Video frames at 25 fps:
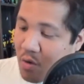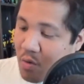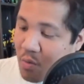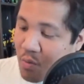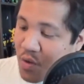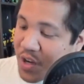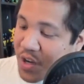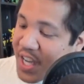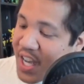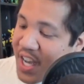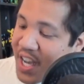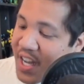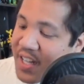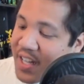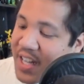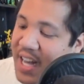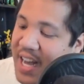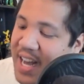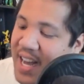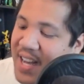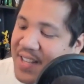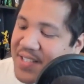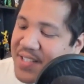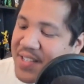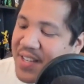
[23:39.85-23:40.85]
Raquel
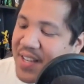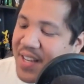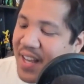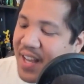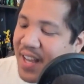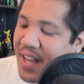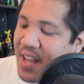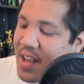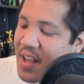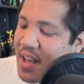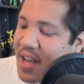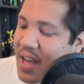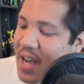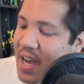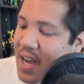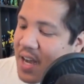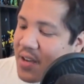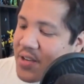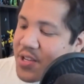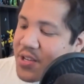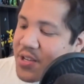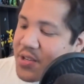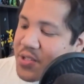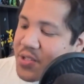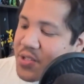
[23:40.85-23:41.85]
asks, how
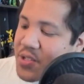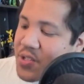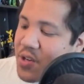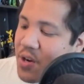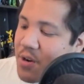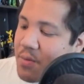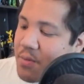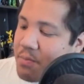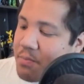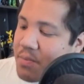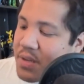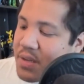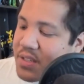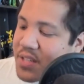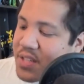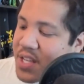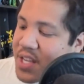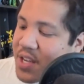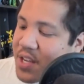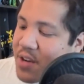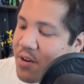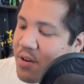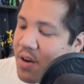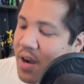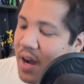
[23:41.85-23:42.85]
do you start
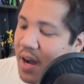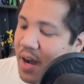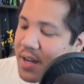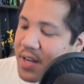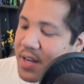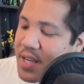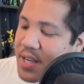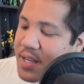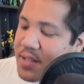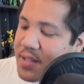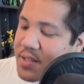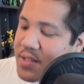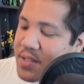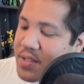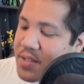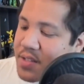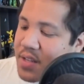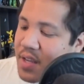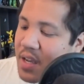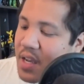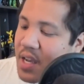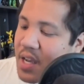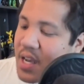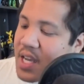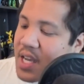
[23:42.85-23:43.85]
building your audience
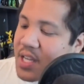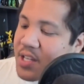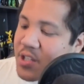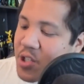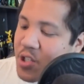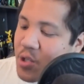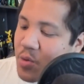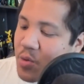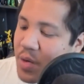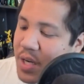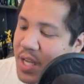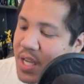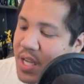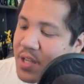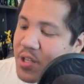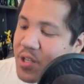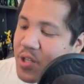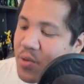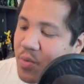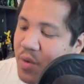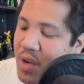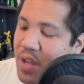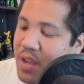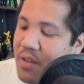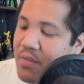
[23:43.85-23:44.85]
in twenty
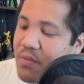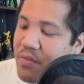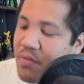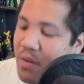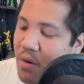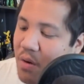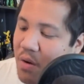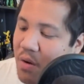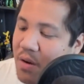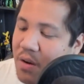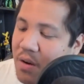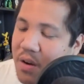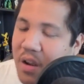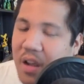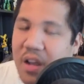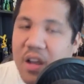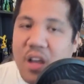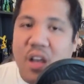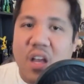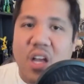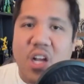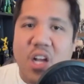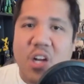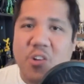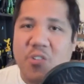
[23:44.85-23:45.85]
twenty-four?
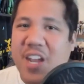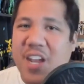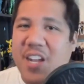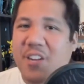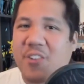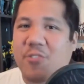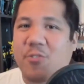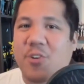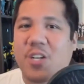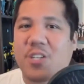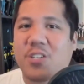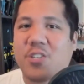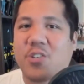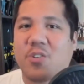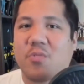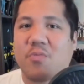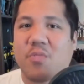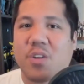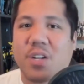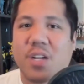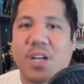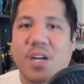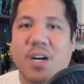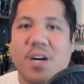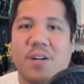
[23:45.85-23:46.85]
Great question,
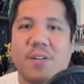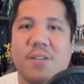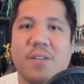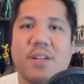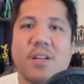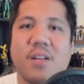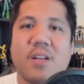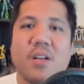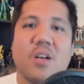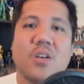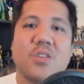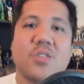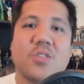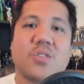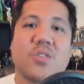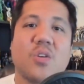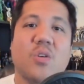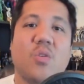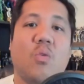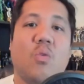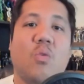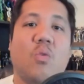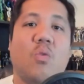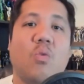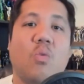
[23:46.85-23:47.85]
Raquel.
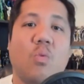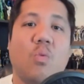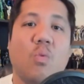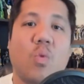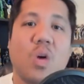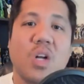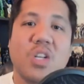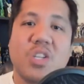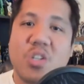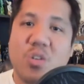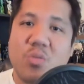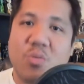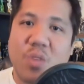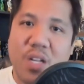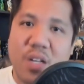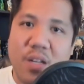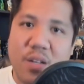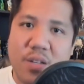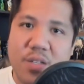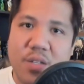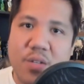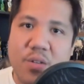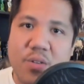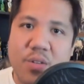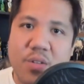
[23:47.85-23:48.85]
So what you want
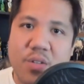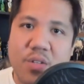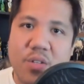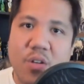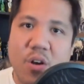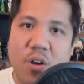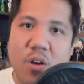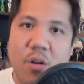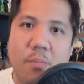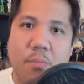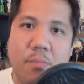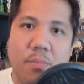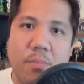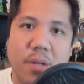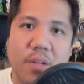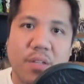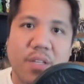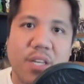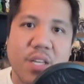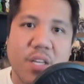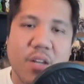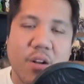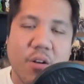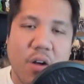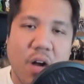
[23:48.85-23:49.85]
to do to start
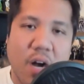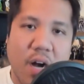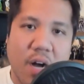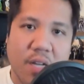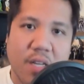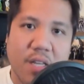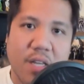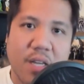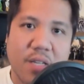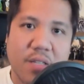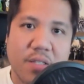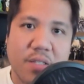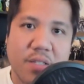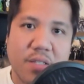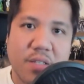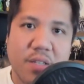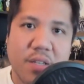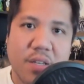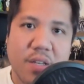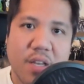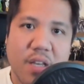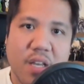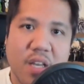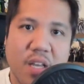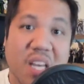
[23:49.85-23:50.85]
building your audience,
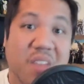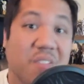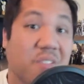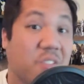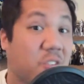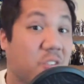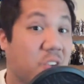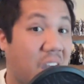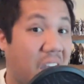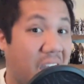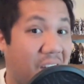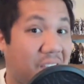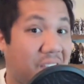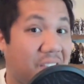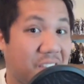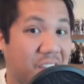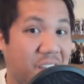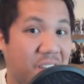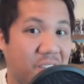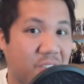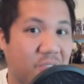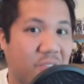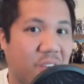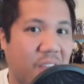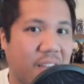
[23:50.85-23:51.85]
if you have
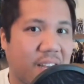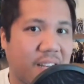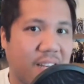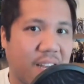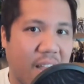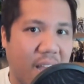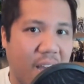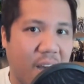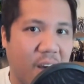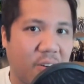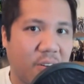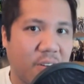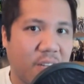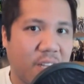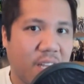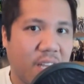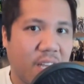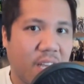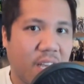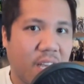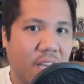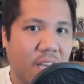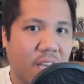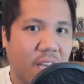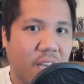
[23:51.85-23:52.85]
none right now,
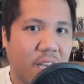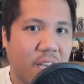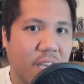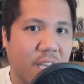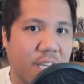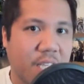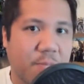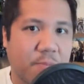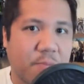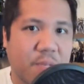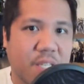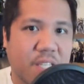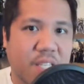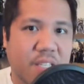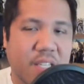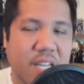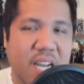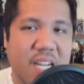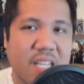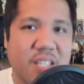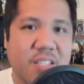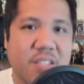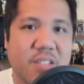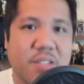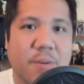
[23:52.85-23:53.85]
is
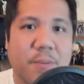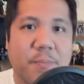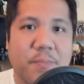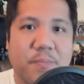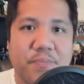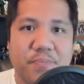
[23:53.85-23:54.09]
besides